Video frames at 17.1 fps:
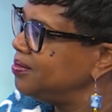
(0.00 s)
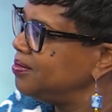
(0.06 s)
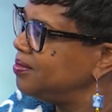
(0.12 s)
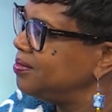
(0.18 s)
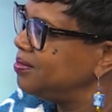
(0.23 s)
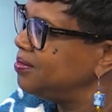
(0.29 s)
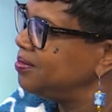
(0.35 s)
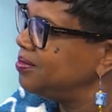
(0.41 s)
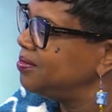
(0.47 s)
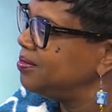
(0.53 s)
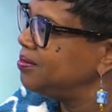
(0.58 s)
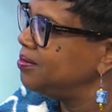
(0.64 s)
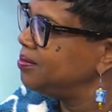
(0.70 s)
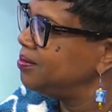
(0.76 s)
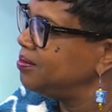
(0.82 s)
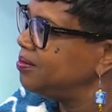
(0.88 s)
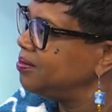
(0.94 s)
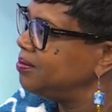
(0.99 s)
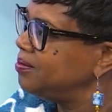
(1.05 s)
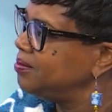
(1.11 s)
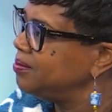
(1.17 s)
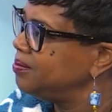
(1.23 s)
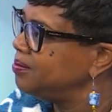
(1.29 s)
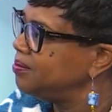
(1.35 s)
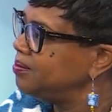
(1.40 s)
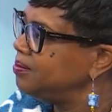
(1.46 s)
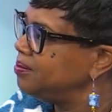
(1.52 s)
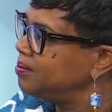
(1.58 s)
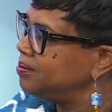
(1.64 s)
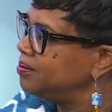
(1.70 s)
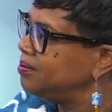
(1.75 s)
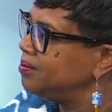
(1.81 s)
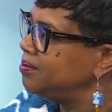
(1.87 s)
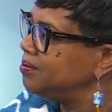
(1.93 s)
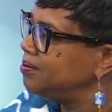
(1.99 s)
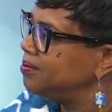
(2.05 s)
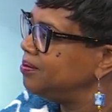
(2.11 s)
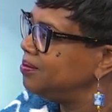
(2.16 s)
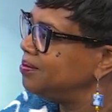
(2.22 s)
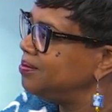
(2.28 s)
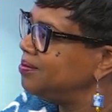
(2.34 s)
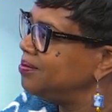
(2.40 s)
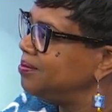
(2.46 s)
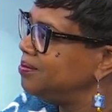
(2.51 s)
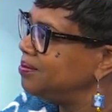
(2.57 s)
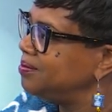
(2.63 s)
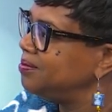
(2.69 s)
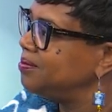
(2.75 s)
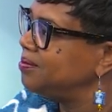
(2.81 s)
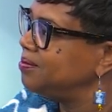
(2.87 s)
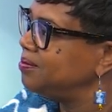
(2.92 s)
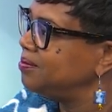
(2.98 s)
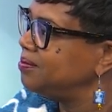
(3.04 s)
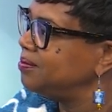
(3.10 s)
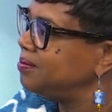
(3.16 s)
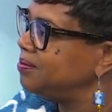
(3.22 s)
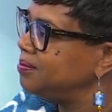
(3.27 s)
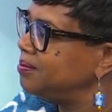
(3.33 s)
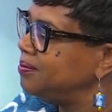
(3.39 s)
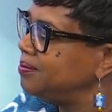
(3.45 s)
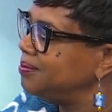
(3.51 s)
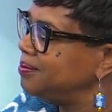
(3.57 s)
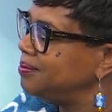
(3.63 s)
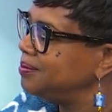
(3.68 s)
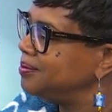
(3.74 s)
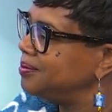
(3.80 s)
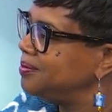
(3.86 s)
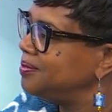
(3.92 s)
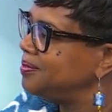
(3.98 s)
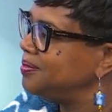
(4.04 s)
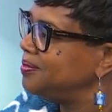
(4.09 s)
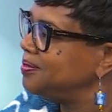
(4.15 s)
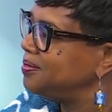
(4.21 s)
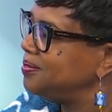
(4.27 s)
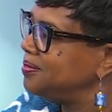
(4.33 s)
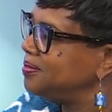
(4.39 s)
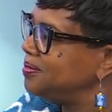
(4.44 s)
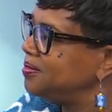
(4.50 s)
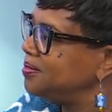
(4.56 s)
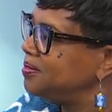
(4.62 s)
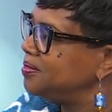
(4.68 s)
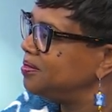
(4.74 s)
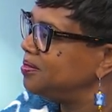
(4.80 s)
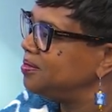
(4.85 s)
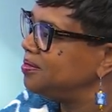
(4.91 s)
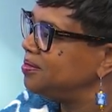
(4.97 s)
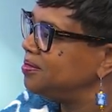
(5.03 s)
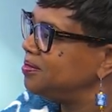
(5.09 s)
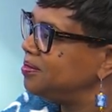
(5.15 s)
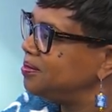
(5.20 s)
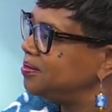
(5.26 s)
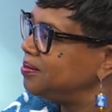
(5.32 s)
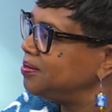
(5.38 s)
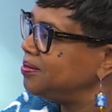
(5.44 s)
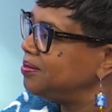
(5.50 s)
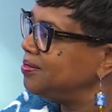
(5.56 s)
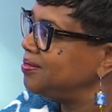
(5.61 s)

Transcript: (not speaking)